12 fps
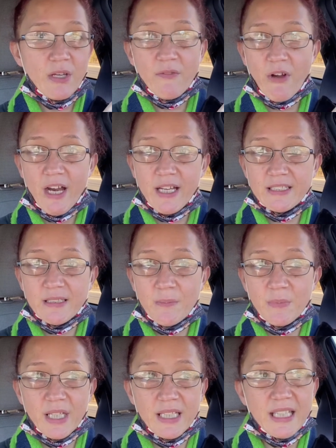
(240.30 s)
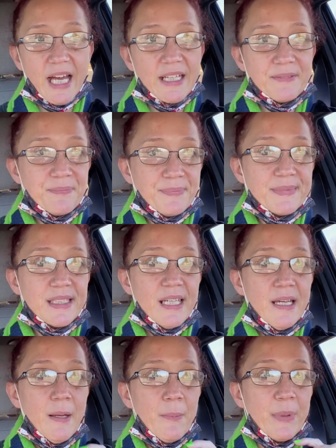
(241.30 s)
Friday, something like that.
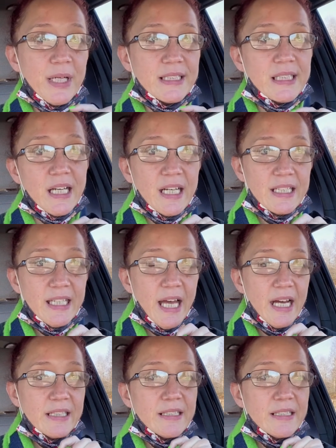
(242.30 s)
But yeah,